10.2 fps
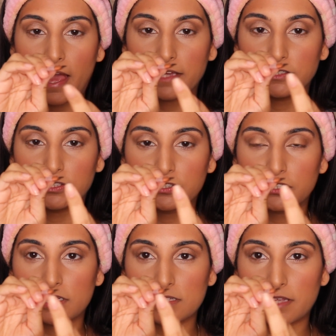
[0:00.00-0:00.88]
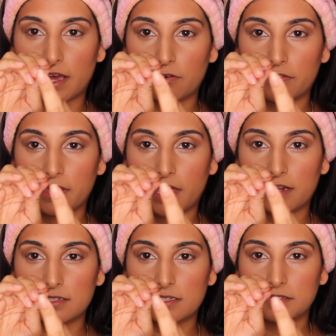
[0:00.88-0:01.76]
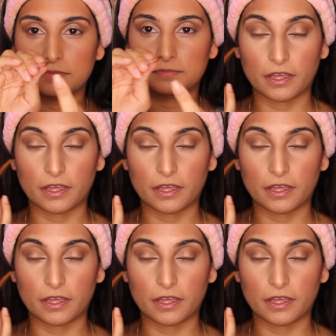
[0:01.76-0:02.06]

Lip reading: edge just there on the end.